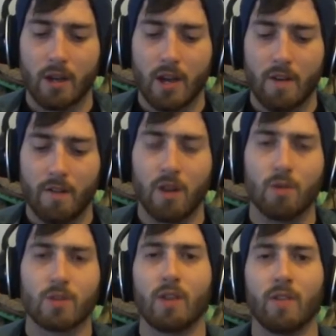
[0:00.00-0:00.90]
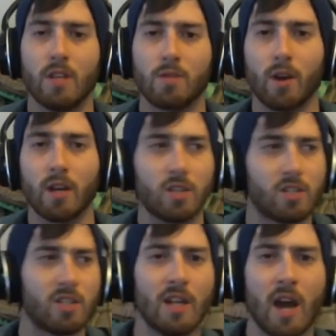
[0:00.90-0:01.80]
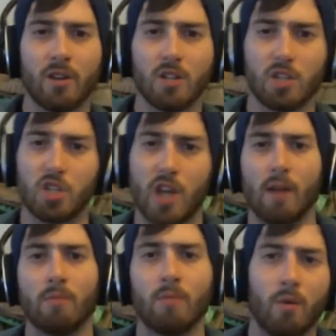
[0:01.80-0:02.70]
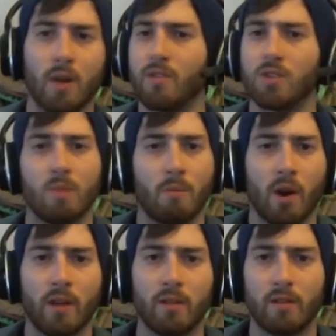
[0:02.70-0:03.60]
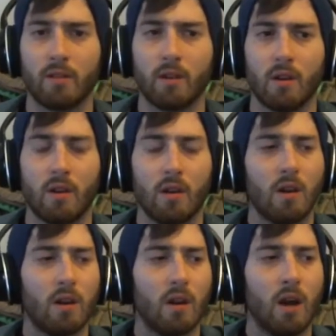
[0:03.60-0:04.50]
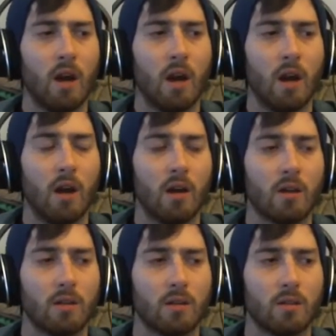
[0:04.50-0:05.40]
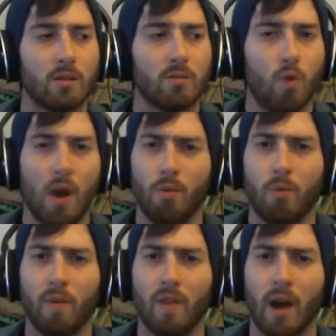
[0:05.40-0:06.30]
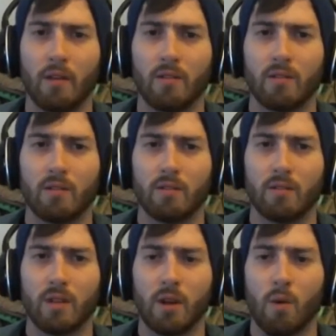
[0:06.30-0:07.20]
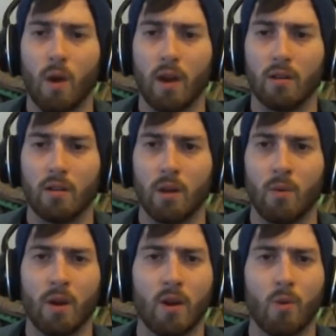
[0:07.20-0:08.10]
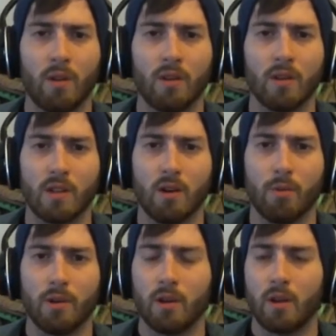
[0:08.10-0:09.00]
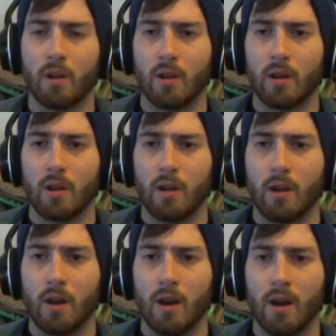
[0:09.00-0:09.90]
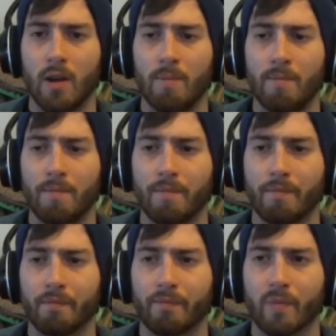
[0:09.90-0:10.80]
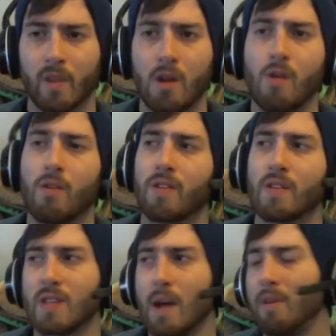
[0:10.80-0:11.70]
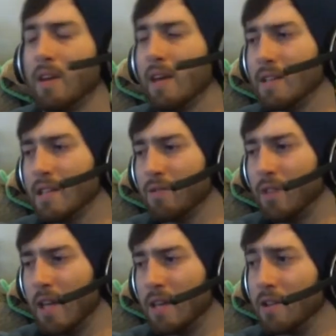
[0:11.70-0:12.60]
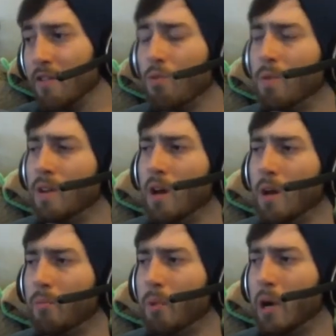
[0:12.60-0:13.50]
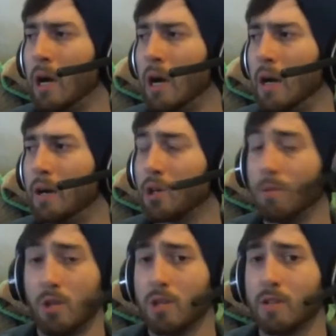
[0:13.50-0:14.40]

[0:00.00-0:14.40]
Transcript: videos like these where I can just sit down and just chat about whatever's on my mind uh, will help with that in a way. I really hope it does help. Um, another thing that's happened, I guess, as of late is I've opened up uh, commissions.